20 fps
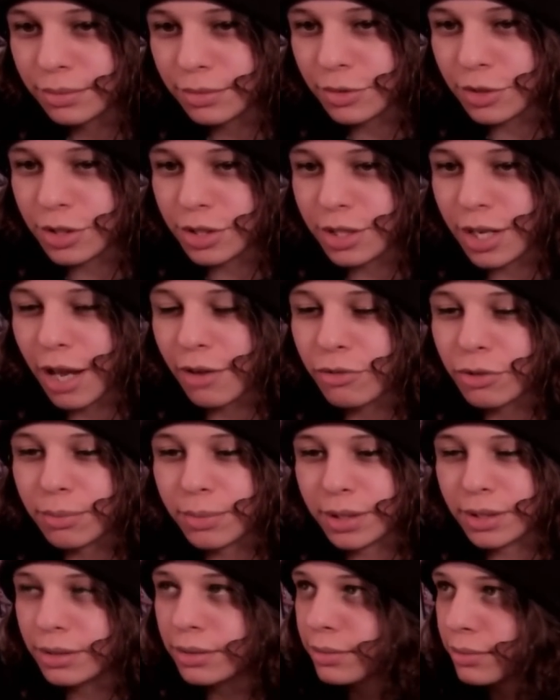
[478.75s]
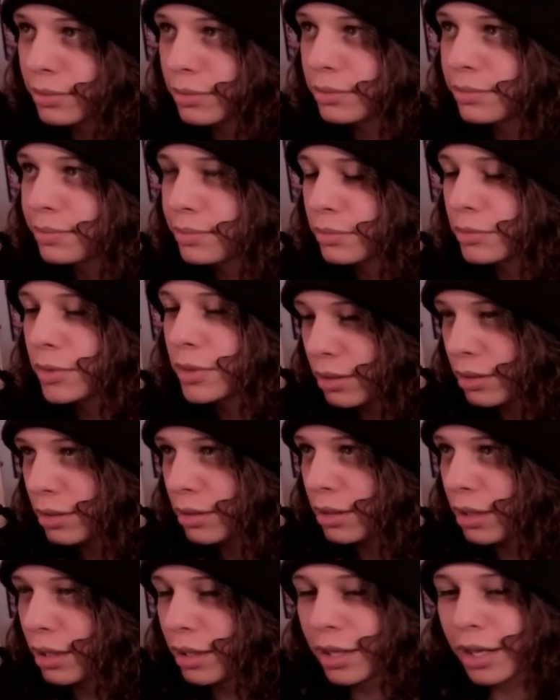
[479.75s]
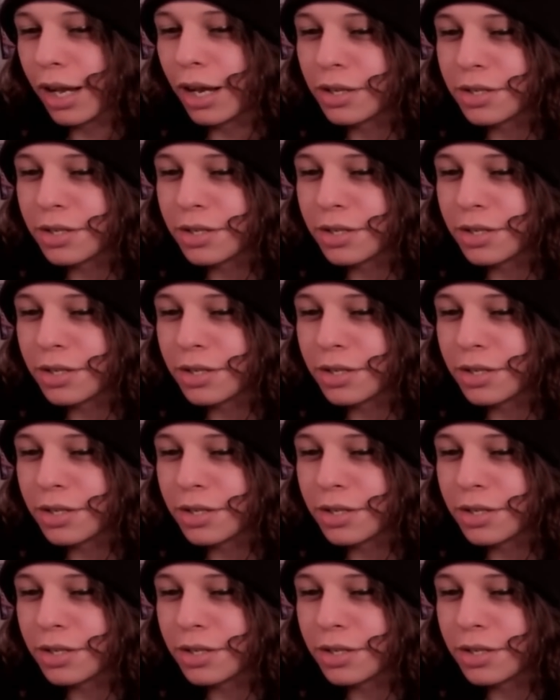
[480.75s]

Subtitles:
It's just not for me. I'll